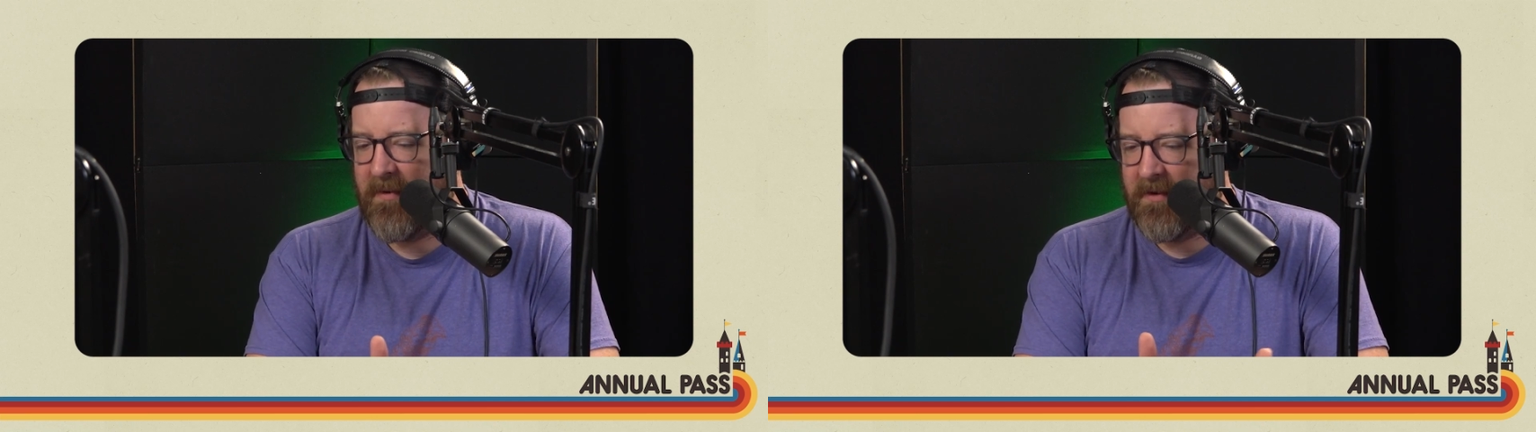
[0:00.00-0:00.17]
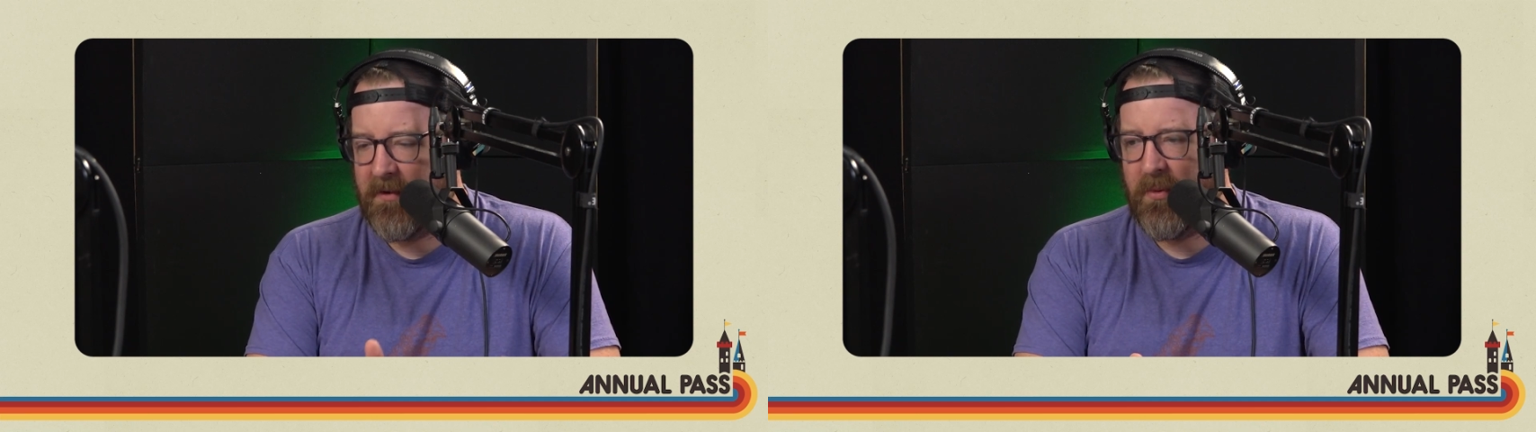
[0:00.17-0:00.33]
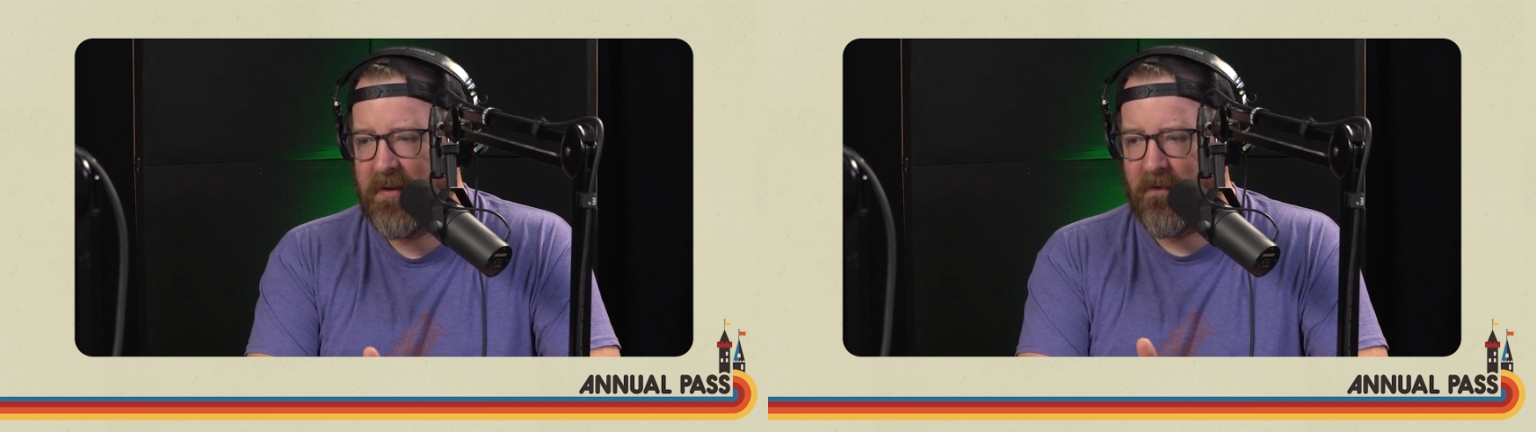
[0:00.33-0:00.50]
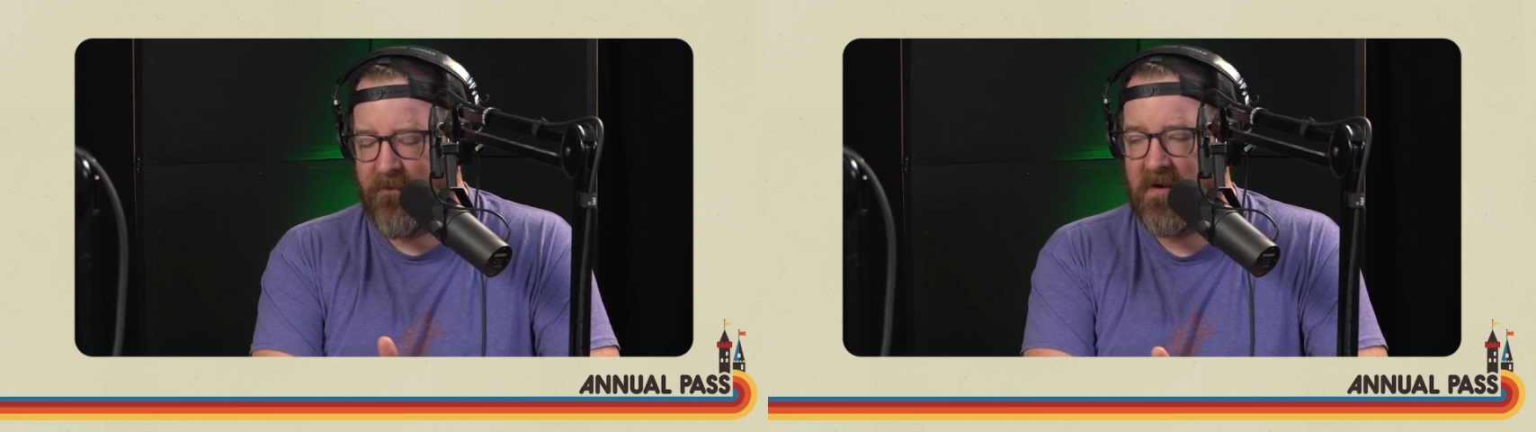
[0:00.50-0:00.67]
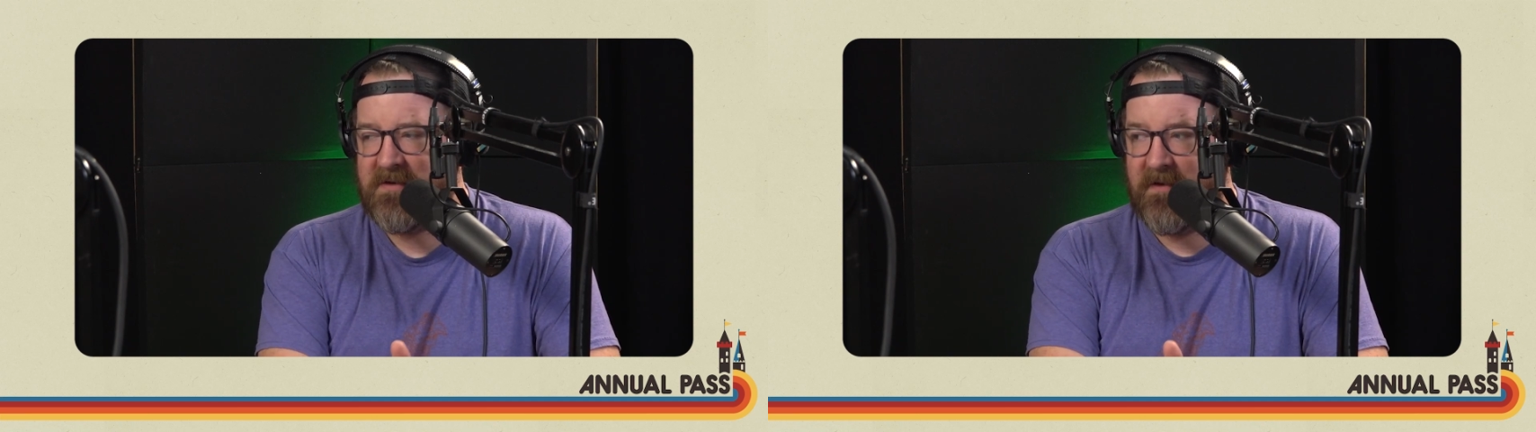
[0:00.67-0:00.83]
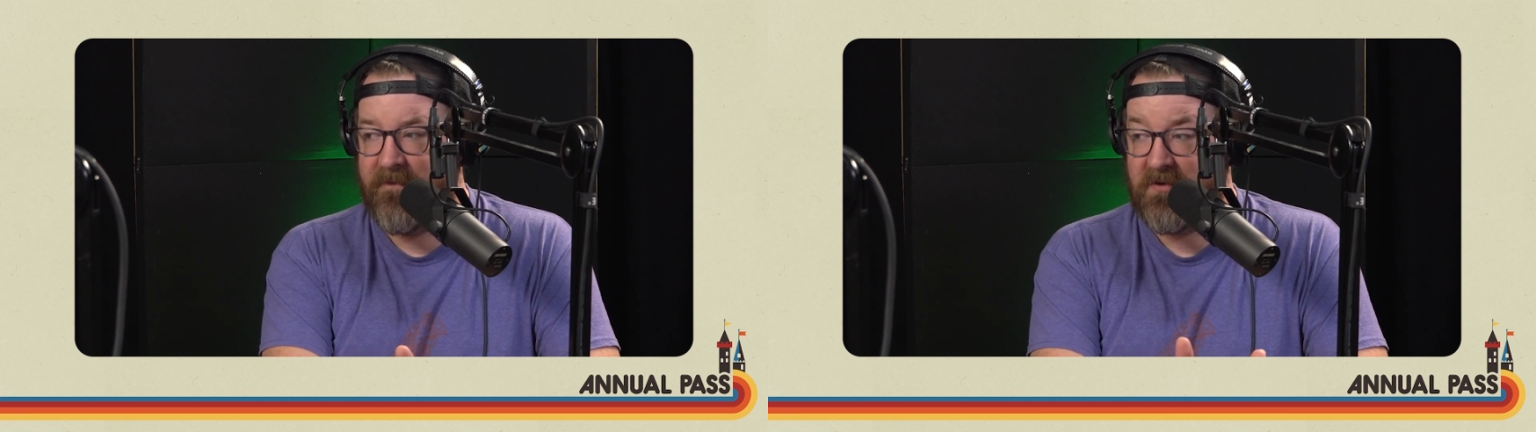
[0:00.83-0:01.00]
but they're doing their
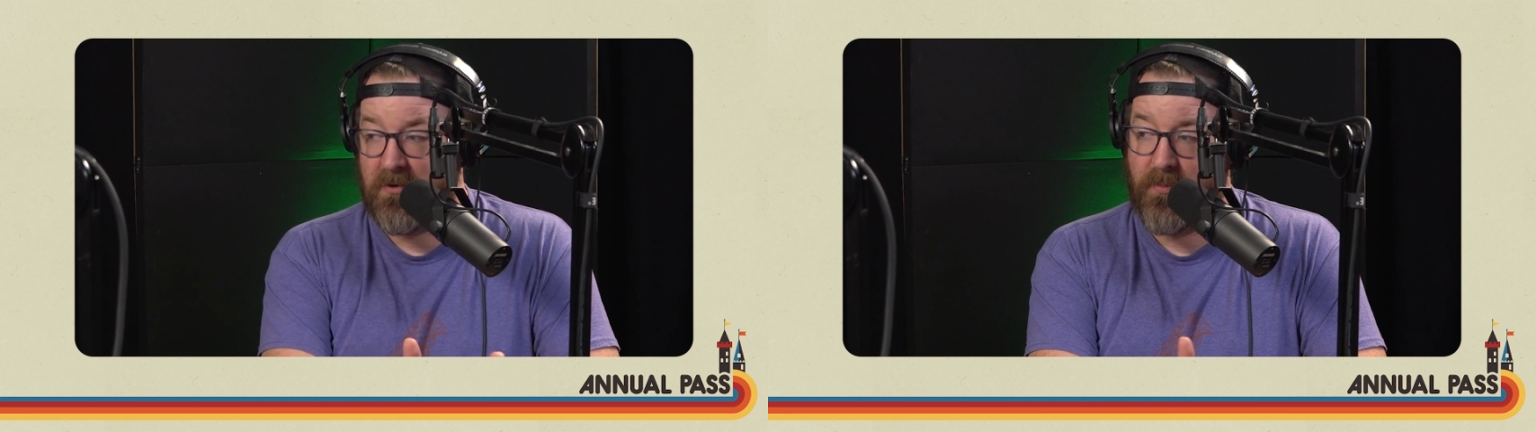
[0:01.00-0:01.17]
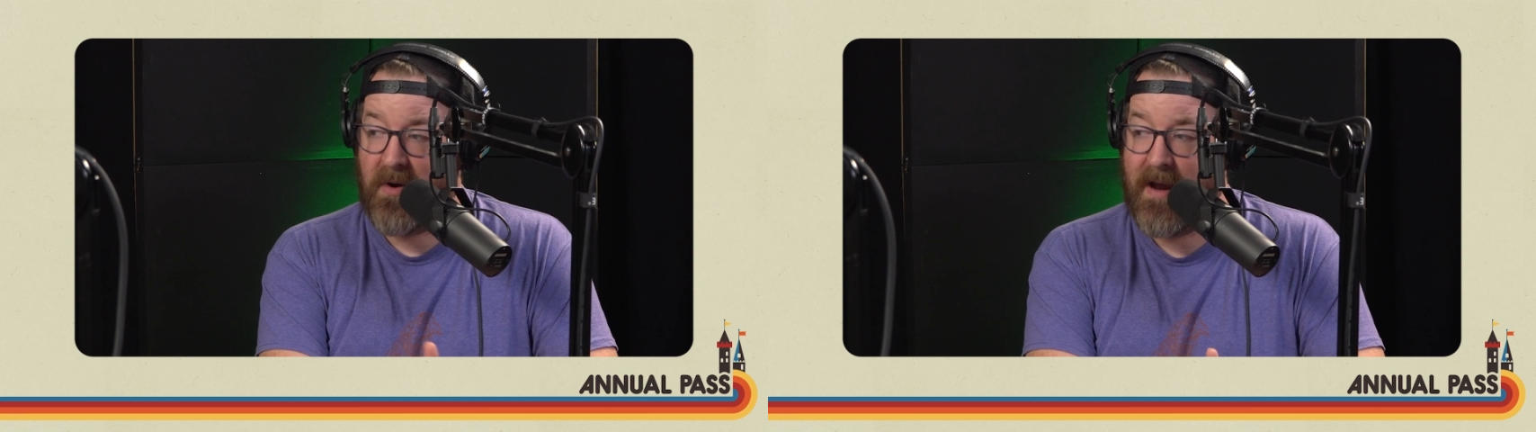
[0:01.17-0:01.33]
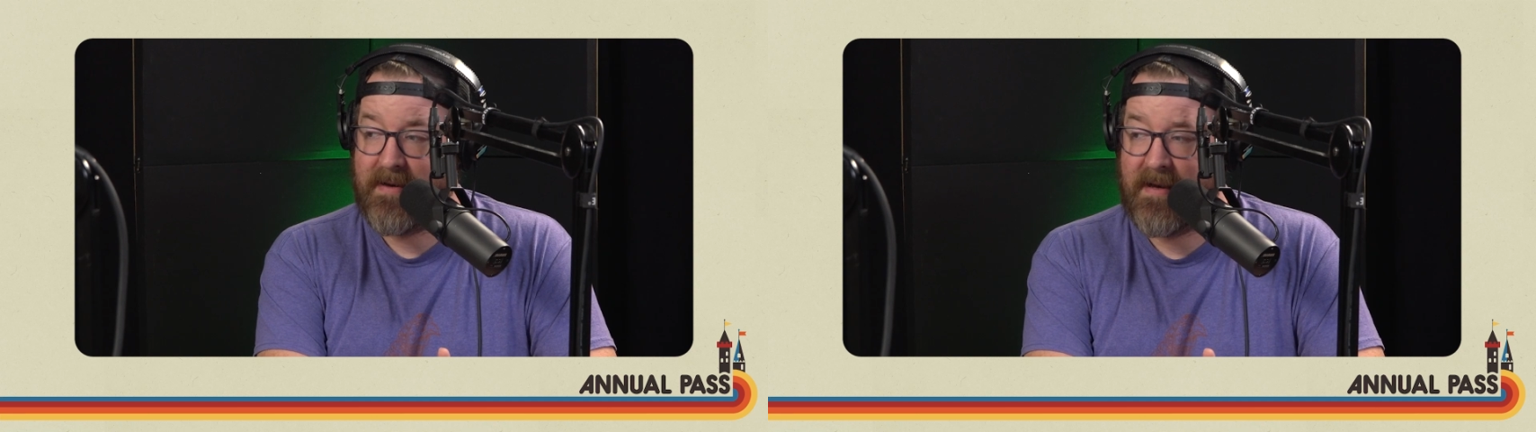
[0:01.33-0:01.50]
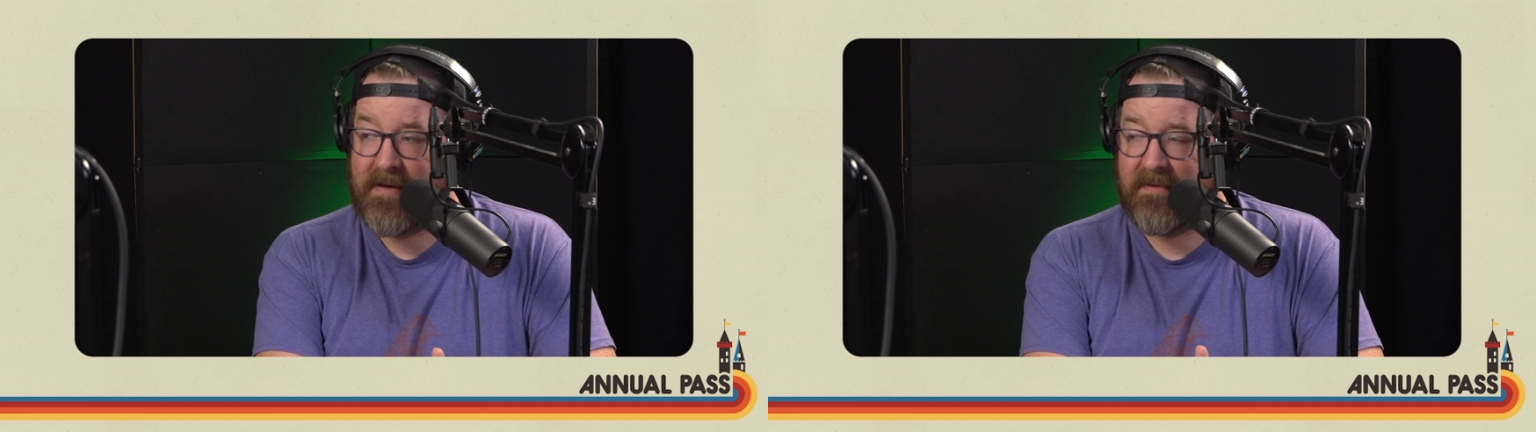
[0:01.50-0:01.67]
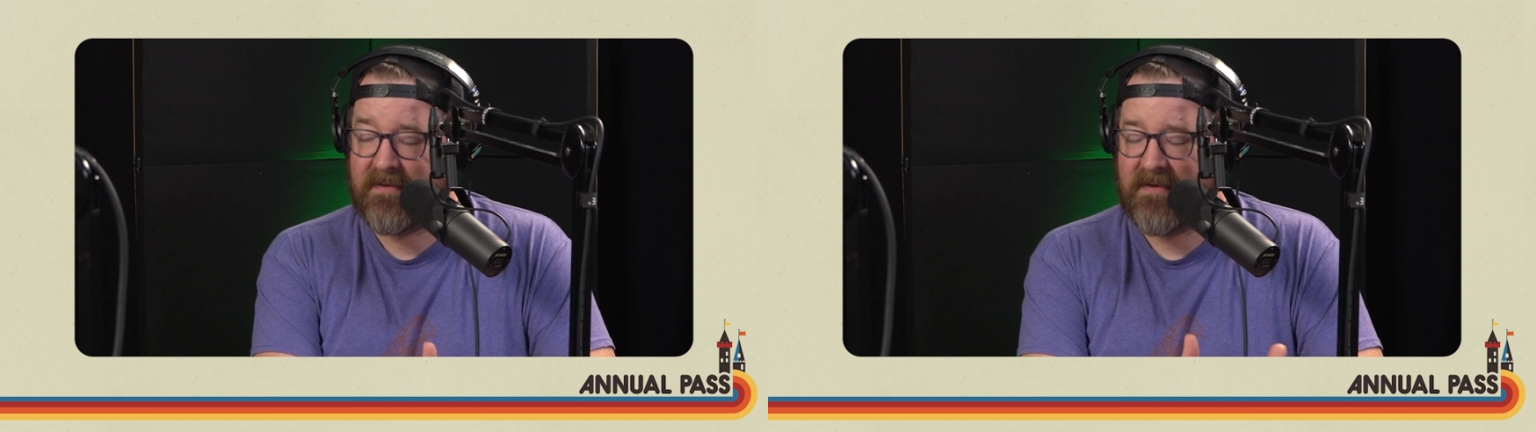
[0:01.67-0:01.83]
first official Pride nights.